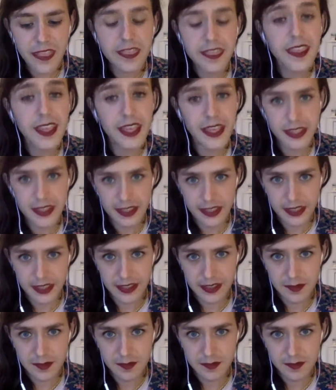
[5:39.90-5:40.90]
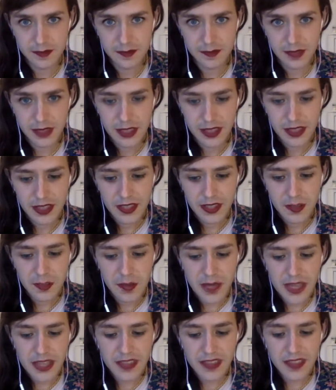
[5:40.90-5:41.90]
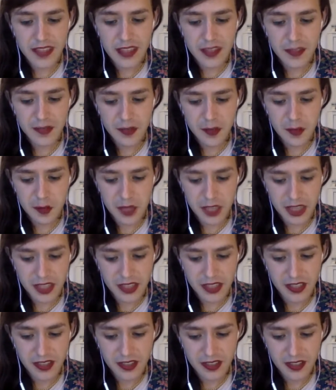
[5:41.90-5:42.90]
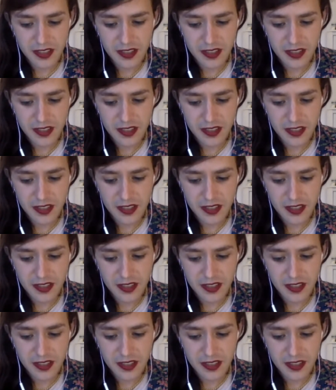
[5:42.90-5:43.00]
thing here. The main thing for me,